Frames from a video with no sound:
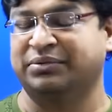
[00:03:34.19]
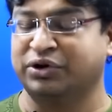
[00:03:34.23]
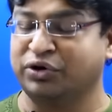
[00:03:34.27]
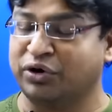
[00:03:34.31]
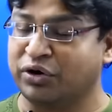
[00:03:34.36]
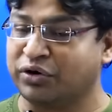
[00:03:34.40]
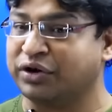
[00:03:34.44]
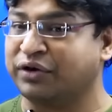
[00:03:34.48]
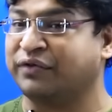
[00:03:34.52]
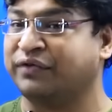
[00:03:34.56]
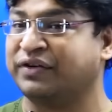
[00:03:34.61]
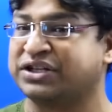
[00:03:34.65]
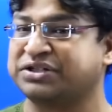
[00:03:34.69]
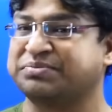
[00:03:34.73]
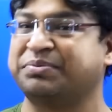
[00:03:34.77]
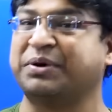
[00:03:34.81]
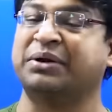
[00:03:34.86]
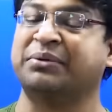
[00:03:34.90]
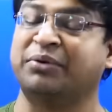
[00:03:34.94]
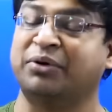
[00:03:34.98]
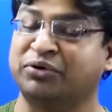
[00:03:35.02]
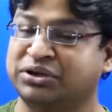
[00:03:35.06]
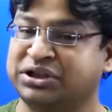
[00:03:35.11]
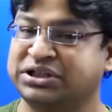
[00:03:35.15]
You know, the worst
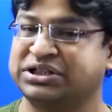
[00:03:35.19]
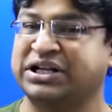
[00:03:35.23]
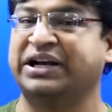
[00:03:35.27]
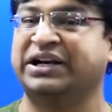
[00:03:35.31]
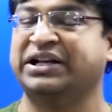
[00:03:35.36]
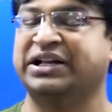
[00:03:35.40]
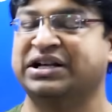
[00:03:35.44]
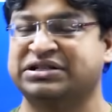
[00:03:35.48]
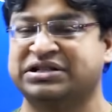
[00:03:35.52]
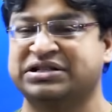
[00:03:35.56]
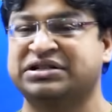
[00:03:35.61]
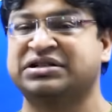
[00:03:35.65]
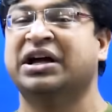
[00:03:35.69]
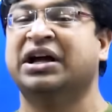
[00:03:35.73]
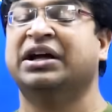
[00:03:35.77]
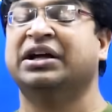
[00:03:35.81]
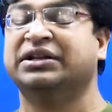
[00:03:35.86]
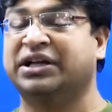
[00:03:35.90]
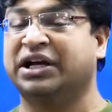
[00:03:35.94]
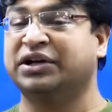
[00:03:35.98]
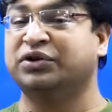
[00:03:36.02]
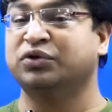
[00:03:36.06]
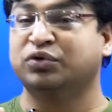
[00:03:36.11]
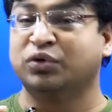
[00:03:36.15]
part about these ideas is
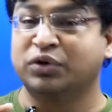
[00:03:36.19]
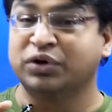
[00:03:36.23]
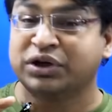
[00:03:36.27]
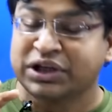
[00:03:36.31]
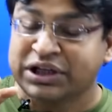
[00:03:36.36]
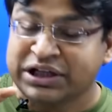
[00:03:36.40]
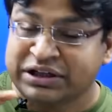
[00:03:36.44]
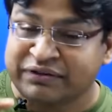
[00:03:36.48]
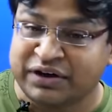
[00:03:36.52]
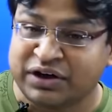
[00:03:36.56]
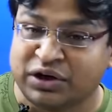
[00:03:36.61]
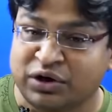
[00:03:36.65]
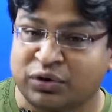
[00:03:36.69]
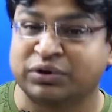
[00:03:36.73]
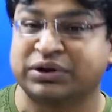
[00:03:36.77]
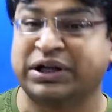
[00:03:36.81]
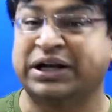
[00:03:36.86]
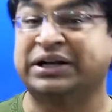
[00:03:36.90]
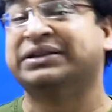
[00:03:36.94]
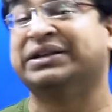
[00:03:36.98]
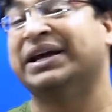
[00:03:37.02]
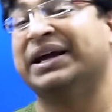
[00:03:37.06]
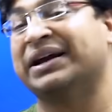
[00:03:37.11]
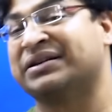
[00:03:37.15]
that you don't even know
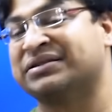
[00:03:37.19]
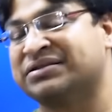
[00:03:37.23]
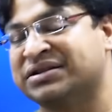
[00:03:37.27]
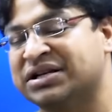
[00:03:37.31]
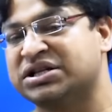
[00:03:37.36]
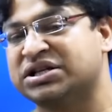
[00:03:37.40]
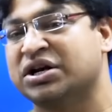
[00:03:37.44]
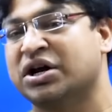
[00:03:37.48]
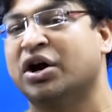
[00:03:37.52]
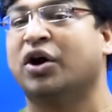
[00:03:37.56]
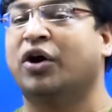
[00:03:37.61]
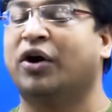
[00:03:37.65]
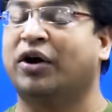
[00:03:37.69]
that they exist,